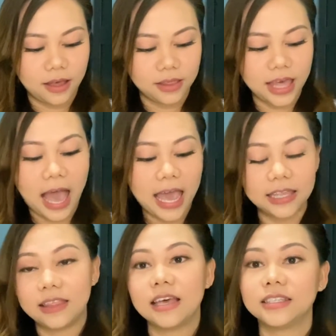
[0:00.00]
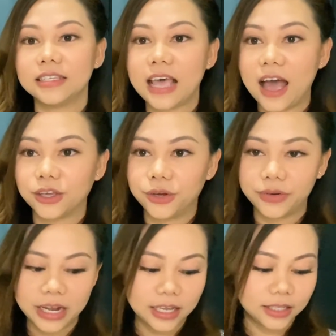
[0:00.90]
the eye test is
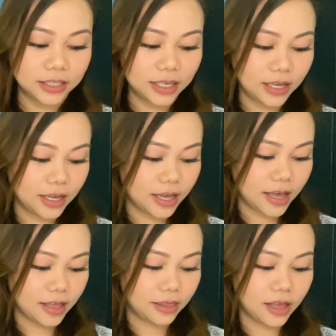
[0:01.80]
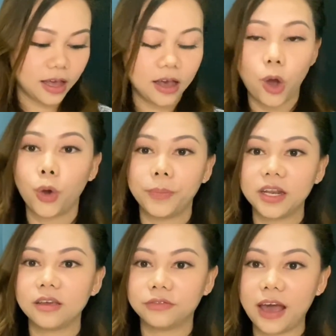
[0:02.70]
accurate, the
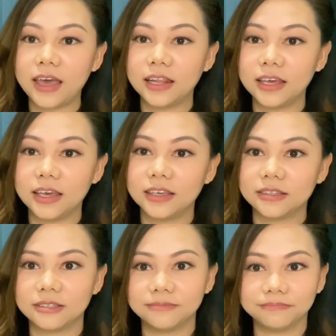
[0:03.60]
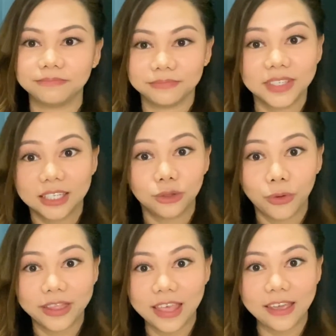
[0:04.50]
opening file is this is
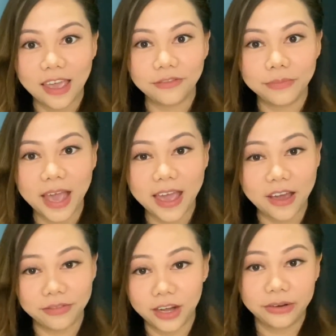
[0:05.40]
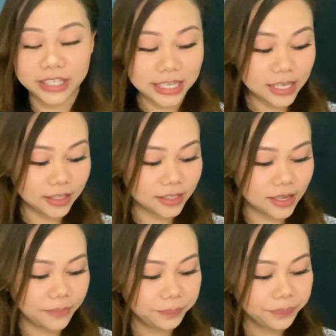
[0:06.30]
what they gave me. I have the receipt,
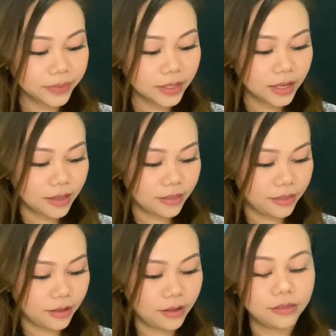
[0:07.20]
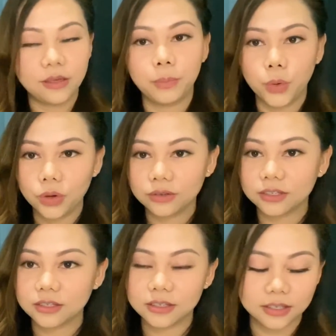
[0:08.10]
the
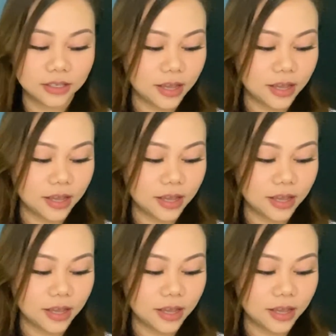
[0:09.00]
books,